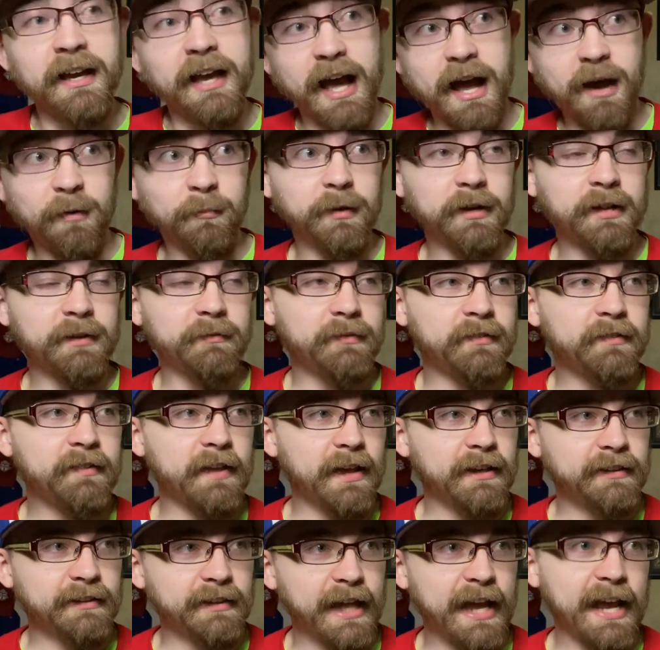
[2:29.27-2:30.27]
I wouldn't even
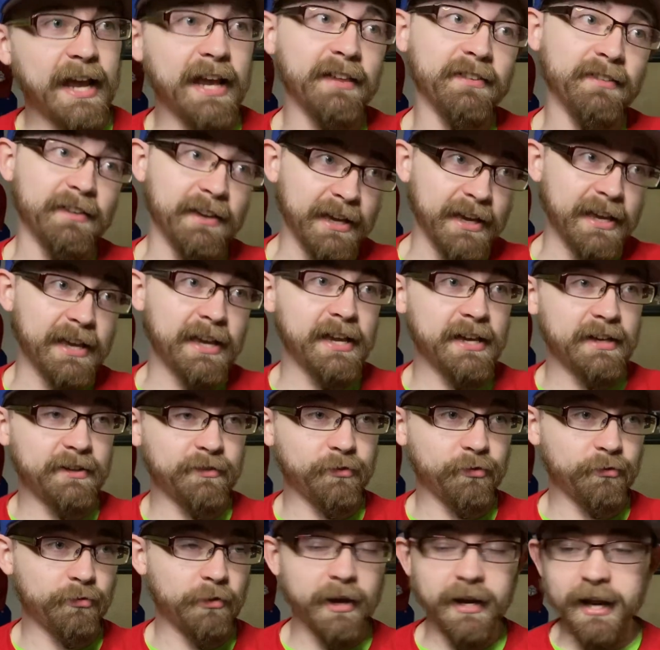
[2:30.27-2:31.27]
say lands. He hit it
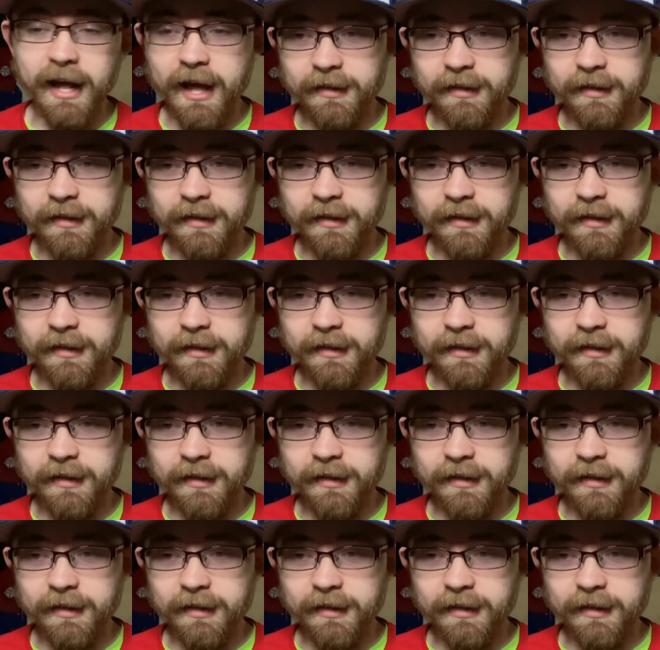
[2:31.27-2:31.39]
straight